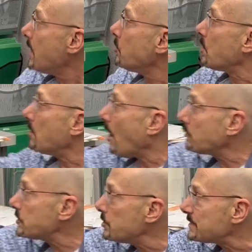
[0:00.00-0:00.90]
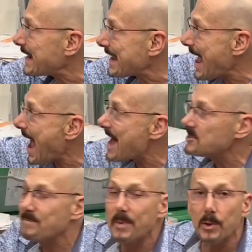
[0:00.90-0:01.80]
You can also use a
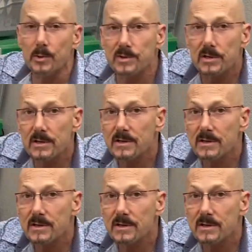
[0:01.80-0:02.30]
cast boot.